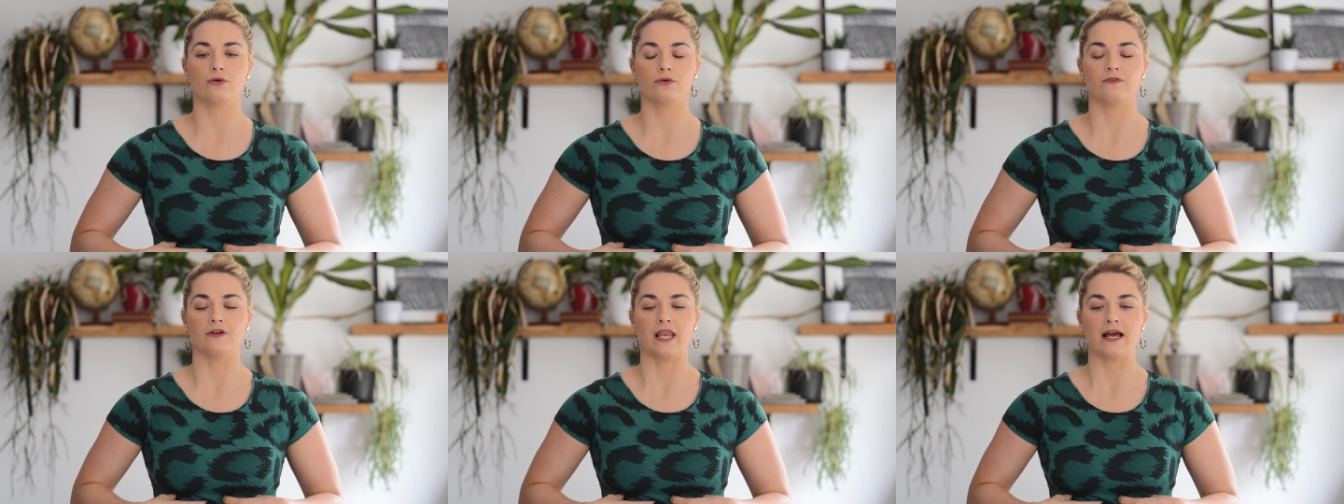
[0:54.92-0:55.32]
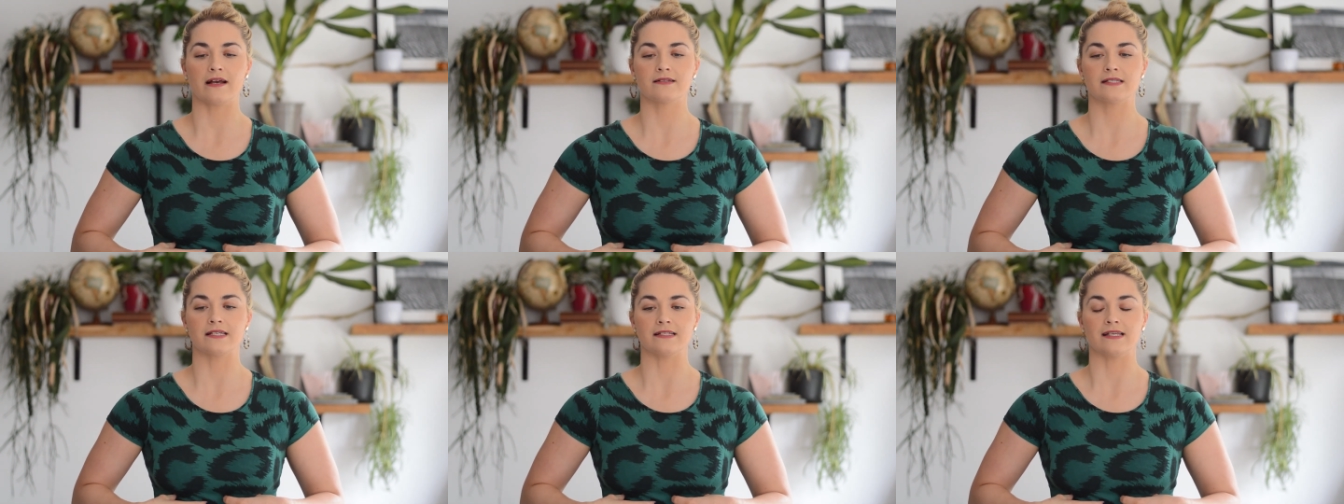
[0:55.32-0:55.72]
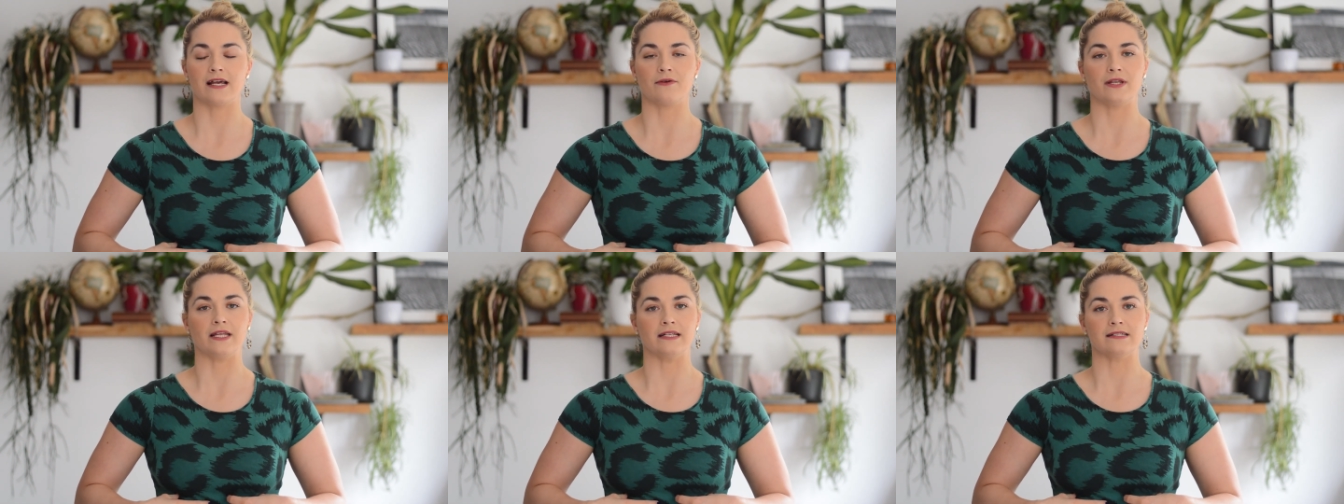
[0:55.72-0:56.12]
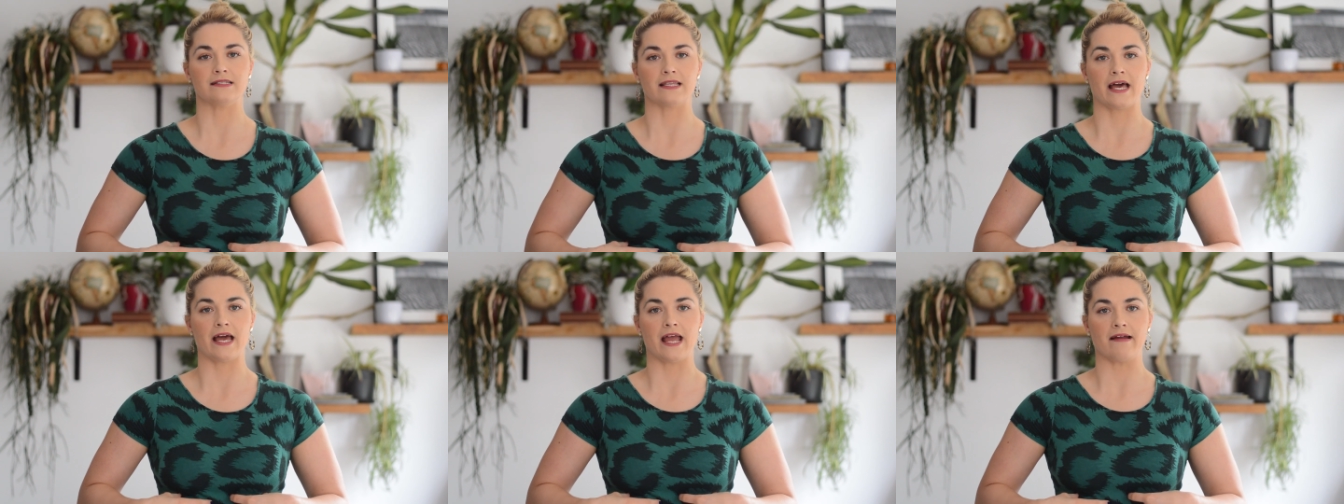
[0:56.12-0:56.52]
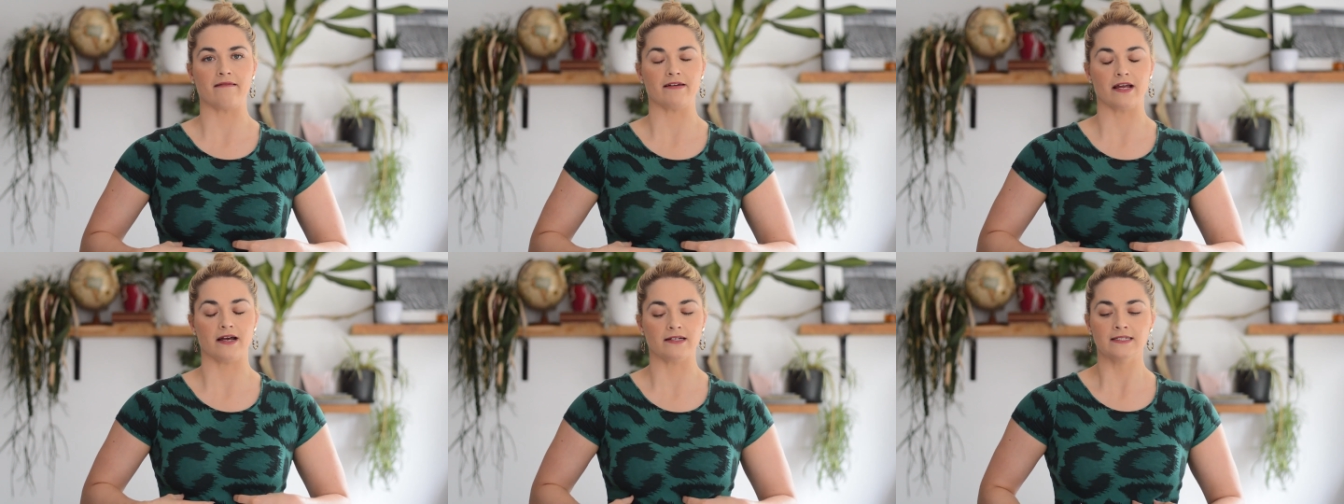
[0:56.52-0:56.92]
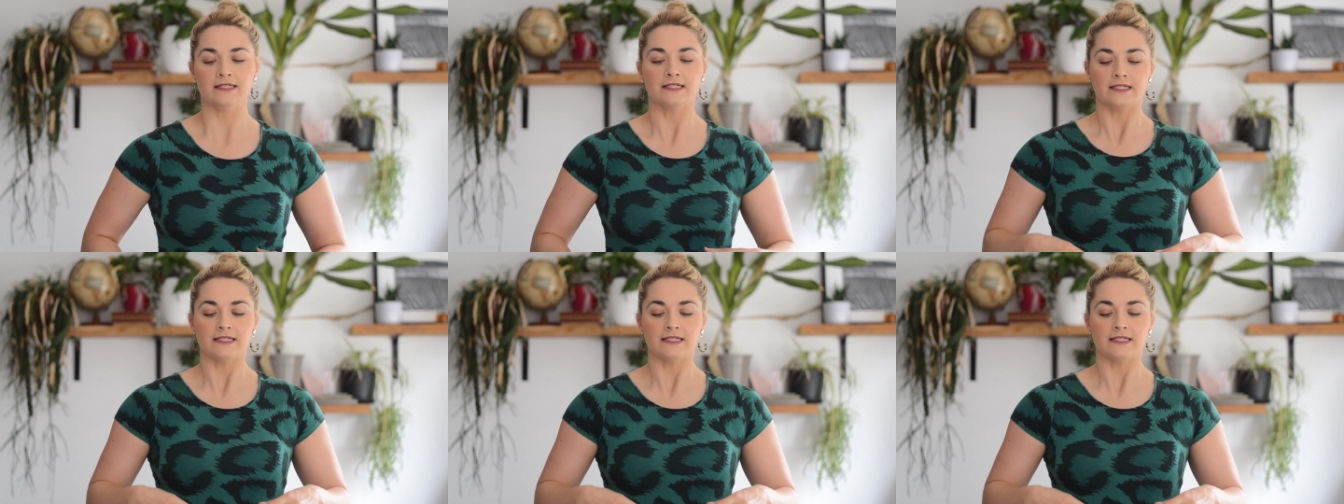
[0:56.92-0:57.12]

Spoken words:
relaxing down into that area.